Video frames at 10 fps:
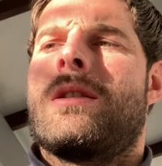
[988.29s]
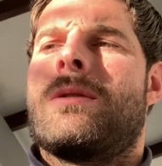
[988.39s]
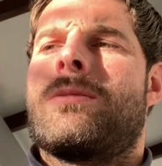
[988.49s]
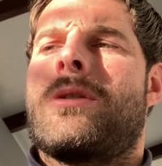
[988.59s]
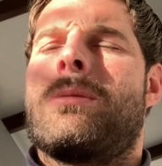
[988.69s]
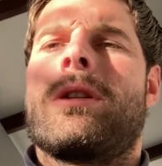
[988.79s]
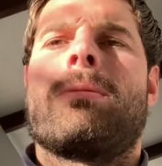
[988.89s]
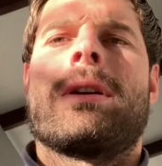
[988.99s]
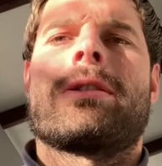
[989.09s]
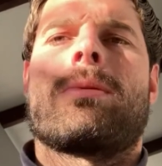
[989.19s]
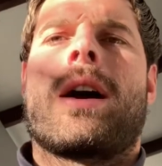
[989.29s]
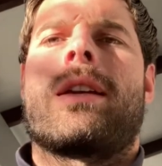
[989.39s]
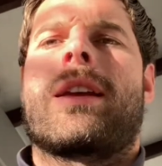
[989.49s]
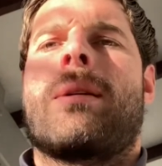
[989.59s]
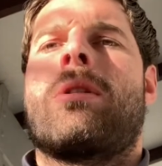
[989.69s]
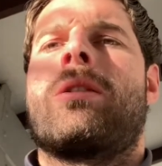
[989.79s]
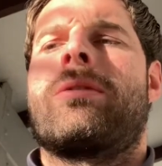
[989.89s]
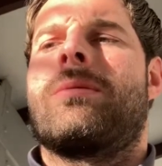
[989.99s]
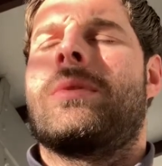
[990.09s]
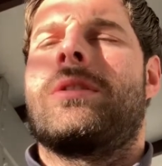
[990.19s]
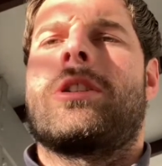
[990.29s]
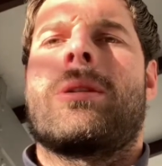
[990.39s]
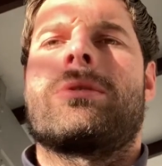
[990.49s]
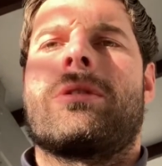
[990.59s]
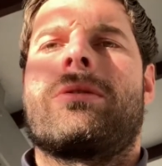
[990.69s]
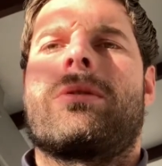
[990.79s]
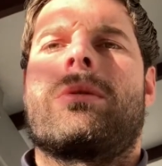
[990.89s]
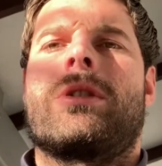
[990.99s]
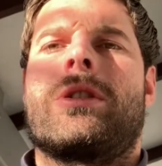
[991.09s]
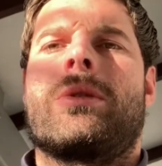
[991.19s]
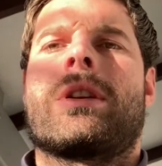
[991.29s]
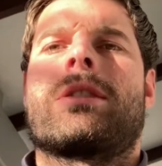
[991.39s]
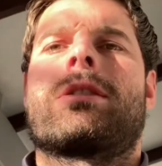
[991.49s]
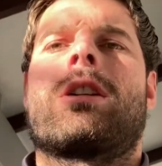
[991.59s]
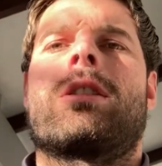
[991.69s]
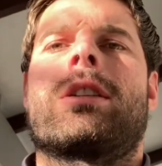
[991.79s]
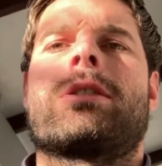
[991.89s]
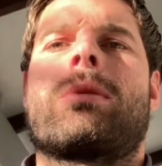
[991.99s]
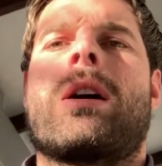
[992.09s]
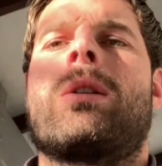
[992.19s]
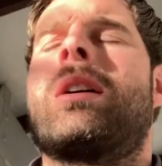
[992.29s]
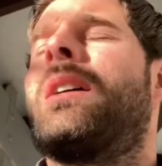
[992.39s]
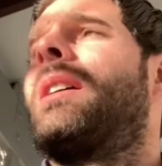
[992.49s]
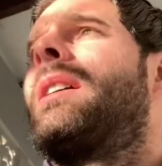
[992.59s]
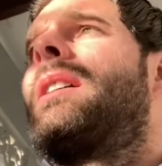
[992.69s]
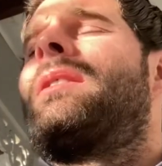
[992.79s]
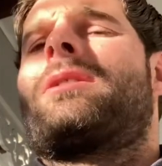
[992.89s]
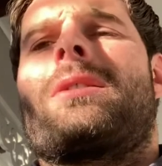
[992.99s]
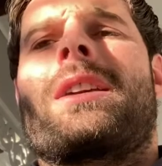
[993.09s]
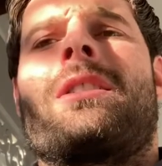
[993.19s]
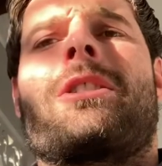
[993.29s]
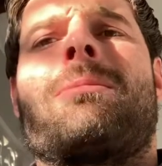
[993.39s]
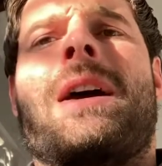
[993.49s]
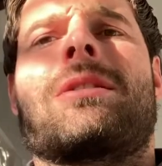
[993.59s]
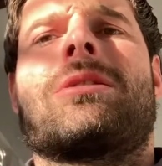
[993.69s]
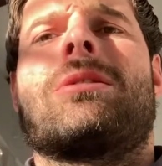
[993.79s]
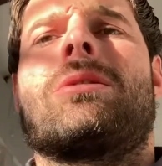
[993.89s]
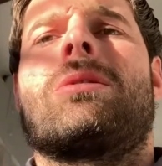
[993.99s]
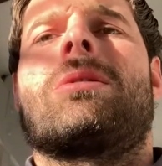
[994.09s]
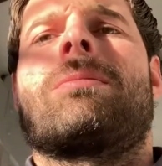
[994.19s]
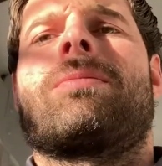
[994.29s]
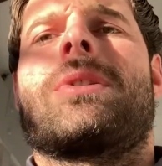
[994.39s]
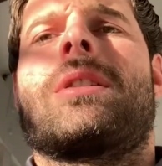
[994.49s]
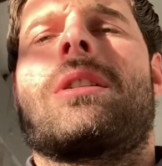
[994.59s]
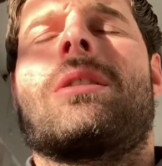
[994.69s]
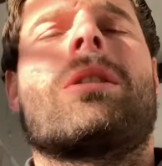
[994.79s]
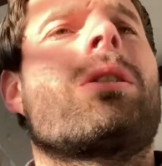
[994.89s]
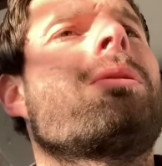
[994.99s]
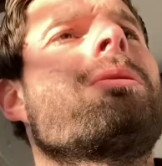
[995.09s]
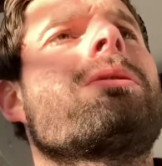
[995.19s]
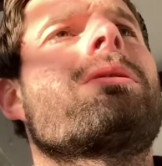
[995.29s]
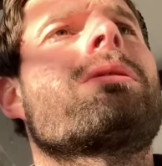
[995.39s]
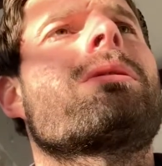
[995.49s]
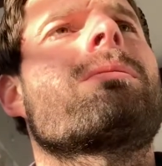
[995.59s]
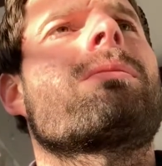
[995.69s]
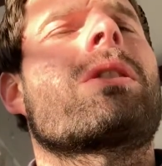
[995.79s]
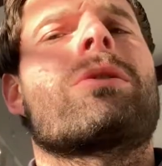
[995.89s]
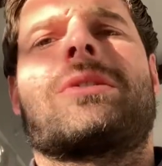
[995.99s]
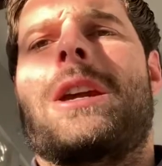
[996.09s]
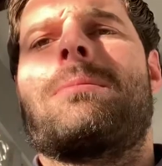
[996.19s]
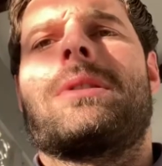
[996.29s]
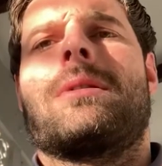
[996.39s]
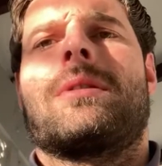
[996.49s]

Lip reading: probably be the best way to come off in terms of doing it slowly as well. So again, I'll go back to, you know, I think it was 10%.